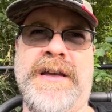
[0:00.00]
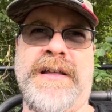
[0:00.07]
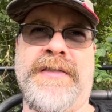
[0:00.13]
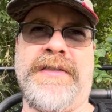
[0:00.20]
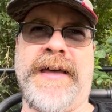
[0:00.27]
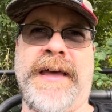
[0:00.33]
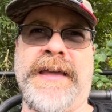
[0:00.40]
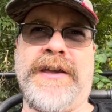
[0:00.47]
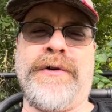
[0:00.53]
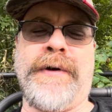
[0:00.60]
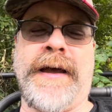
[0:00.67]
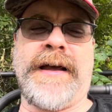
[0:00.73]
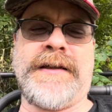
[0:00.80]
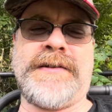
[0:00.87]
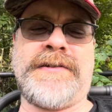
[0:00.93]
that you
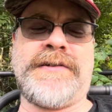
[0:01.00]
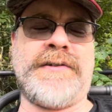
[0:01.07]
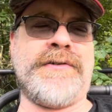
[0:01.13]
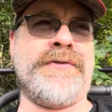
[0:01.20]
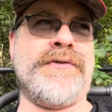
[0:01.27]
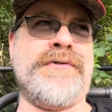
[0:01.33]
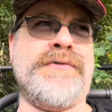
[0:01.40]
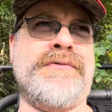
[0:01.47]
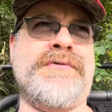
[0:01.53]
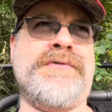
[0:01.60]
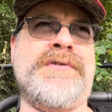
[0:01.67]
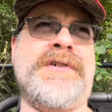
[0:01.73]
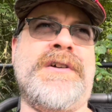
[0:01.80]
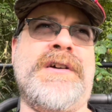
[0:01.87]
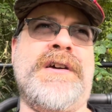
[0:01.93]
had to
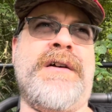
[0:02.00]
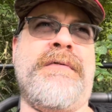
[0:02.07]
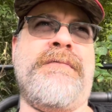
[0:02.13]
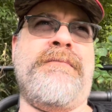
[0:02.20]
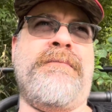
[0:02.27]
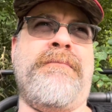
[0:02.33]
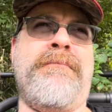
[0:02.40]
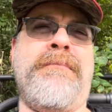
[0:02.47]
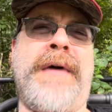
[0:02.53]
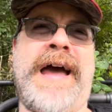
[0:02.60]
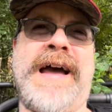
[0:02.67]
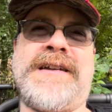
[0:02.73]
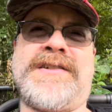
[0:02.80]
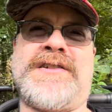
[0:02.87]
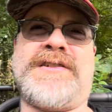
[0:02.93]

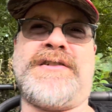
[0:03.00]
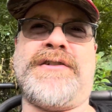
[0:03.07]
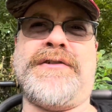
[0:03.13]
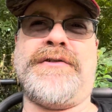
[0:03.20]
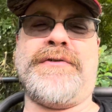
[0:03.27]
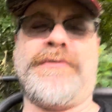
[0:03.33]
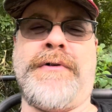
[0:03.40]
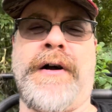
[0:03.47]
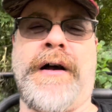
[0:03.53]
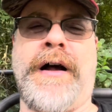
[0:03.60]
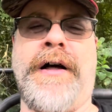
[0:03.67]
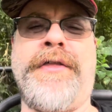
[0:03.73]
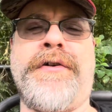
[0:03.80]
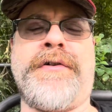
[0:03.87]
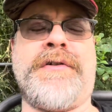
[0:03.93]
match to
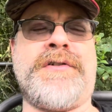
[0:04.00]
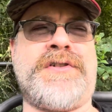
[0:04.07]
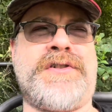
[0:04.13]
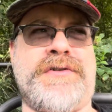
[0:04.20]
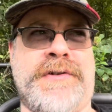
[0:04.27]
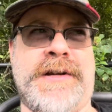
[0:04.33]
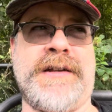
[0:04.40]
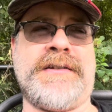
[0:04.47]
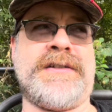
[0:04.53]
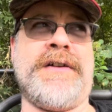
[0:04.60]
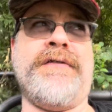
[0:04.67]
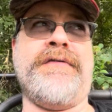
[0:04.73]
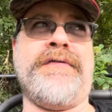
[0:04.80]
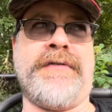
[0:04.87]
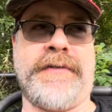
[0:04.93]
other strings
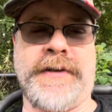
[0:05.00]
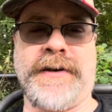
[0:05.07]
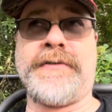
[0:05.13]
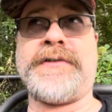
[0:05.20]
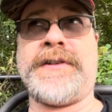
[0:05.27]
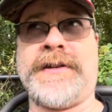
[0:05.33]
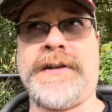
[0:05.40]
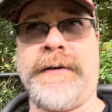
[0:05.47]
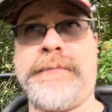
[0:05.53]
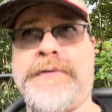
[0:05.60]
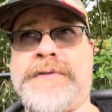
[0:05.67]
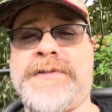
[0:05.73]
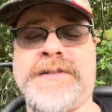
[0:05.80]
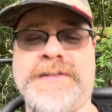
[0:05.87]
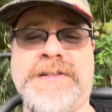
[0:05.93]
of letters and
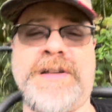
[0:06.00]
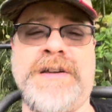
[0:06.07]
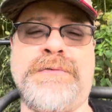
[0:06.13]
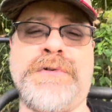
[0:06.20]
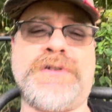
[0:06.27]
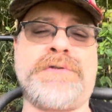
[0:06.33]
numbers to see which